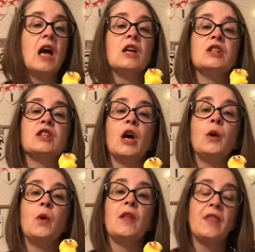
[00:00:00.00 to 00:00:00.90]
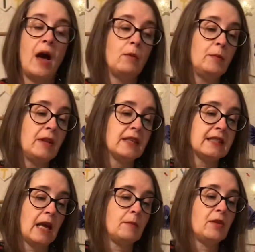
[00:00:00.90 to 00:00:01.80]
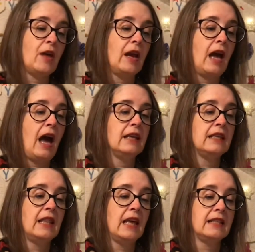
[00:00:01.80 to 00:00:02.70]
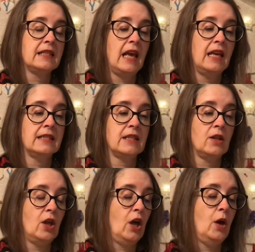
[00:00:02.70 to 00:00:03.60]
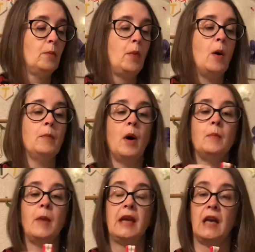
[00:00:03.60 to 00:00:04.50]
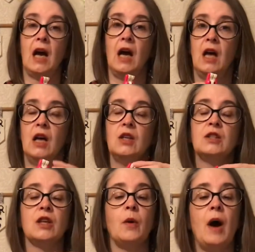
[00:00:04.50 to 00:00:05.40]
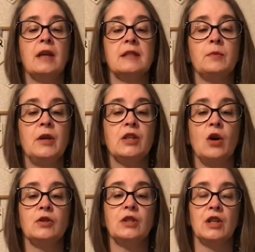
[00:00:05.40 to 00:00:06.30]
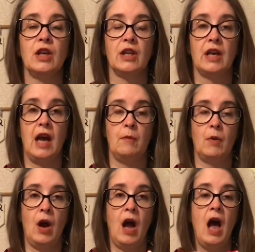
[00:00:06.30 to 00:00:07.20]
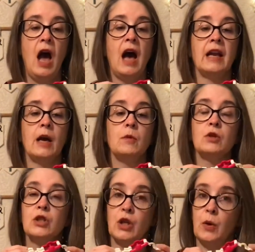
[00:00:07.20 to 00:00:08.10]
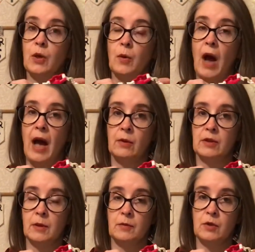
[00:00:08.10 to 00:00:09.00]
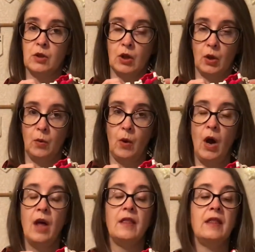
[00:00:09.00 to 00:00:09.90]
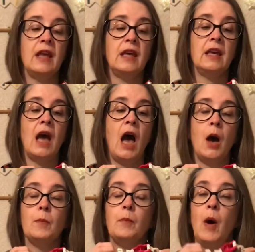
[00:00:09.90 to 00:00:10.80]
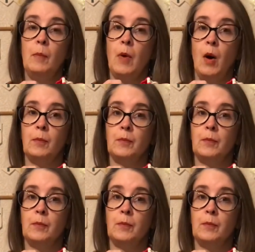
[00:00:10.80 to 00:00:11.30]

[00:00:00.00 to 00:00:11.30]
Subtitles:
So that would be the same thing, and this is the pom-pom maker. So I'll switch on to the other camera and I will show you how to do the pom-pom.